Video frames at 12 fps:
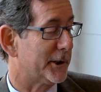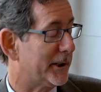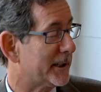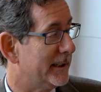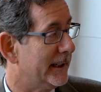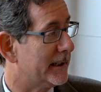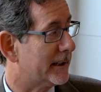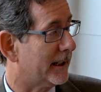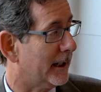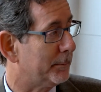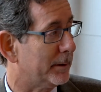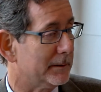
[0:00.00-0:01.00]
just needs a
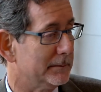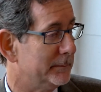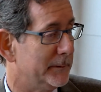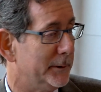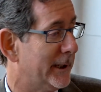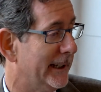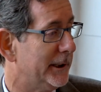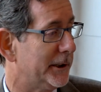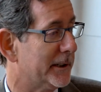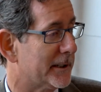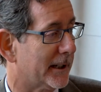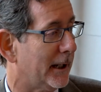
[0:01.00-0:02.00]
couple
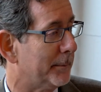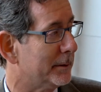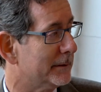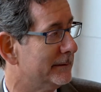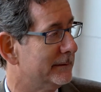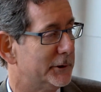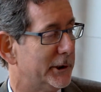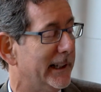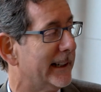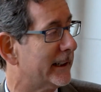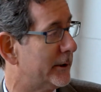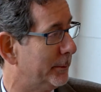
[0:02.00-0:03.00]
mutations, a couple
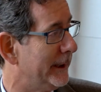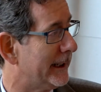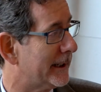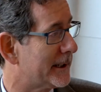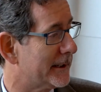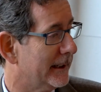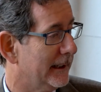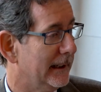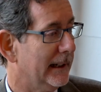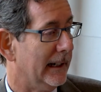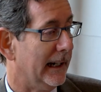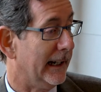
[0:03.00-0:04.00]
genetic tweaks,
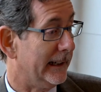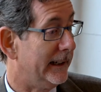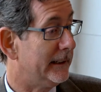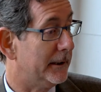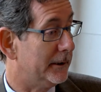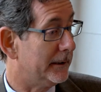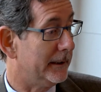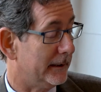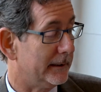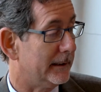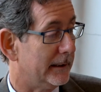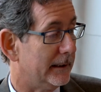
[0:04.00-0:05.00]
and it could
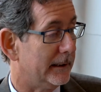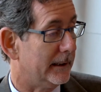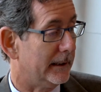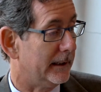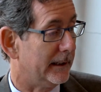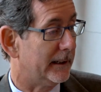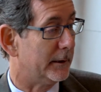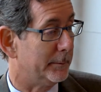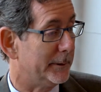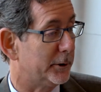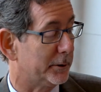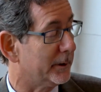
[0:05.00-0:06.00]
be
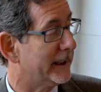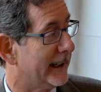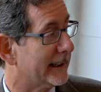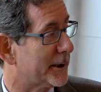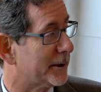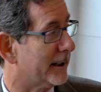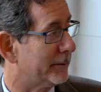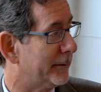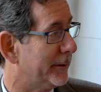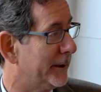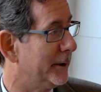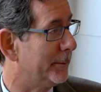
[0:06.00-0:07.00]
truly catastrophic
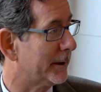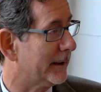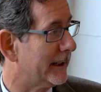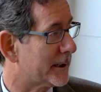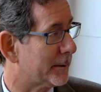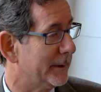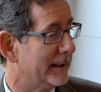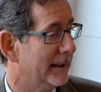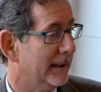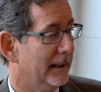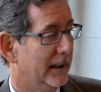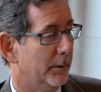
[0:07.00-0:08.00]
for the human race.
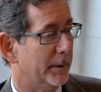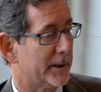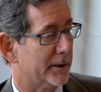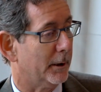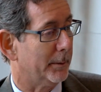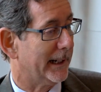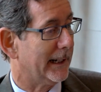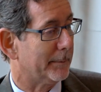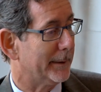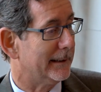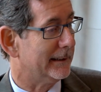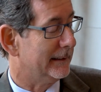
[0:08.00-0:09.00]
We saw what
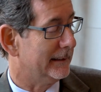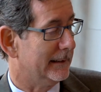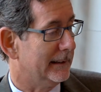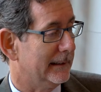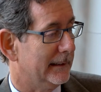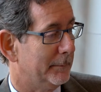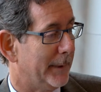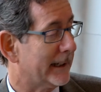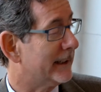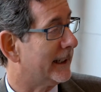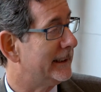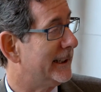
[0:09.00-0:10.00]
happened back
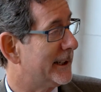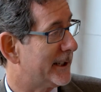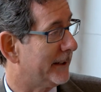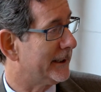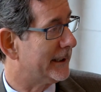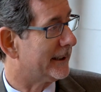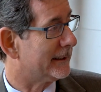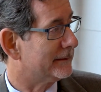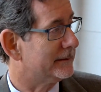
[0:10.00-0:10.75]
in 1917.